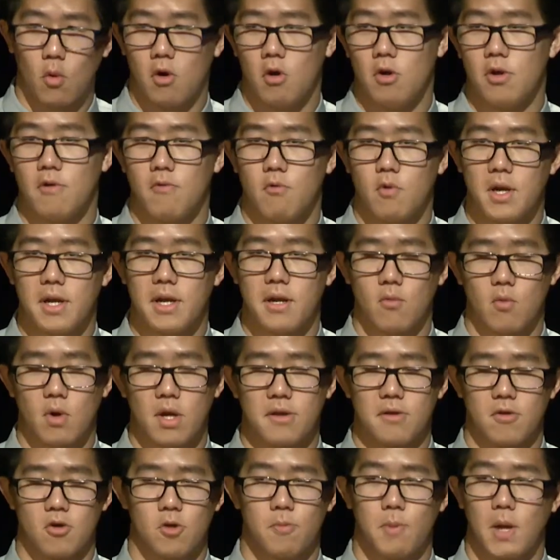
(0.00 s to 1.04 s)
world of reading
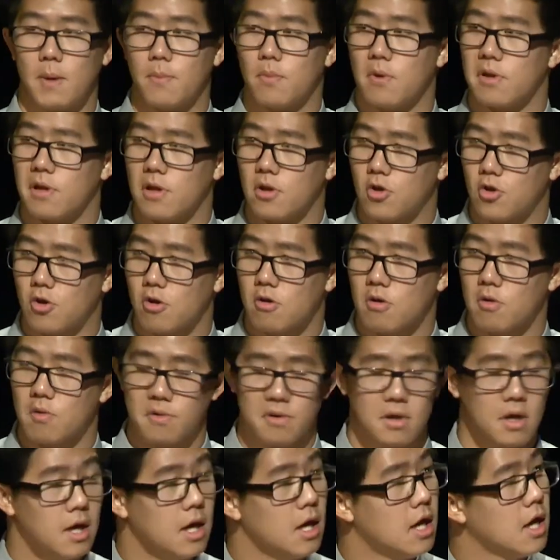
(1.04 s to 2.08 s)
research papers and
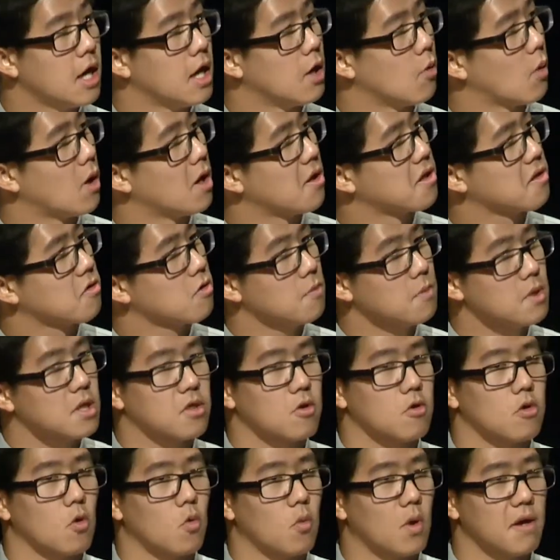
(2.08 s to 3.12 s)
journals. And while swimming
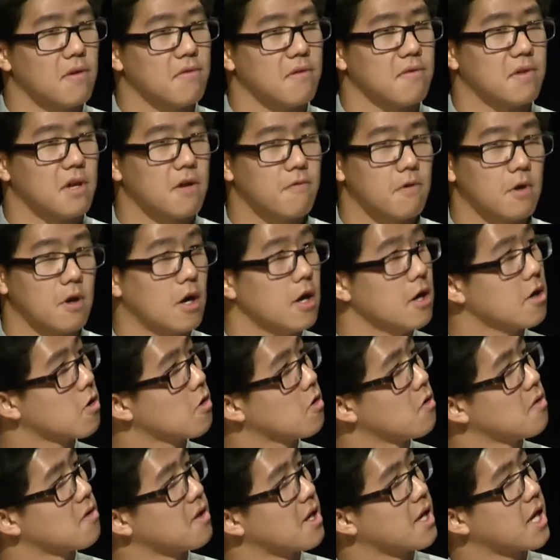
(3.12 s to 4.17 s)
through the waves of different
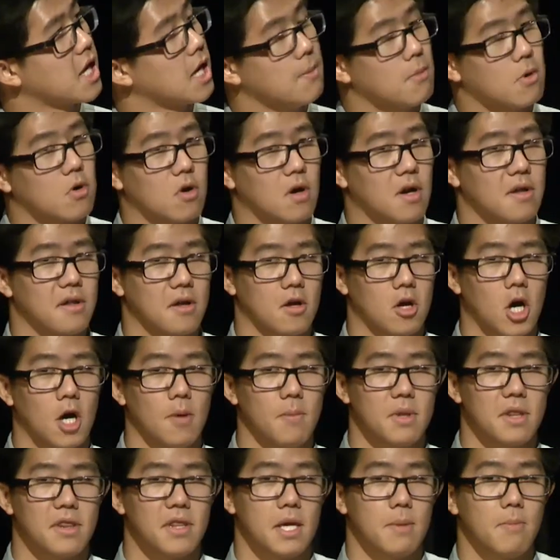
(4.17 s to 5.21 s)
articles, I came across a
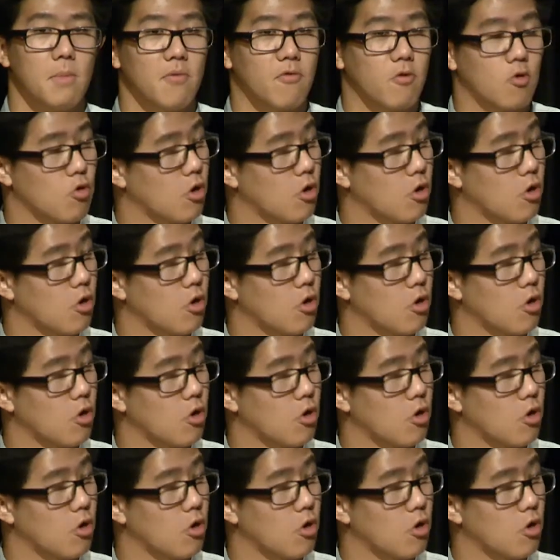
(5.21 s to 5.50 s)
common theme of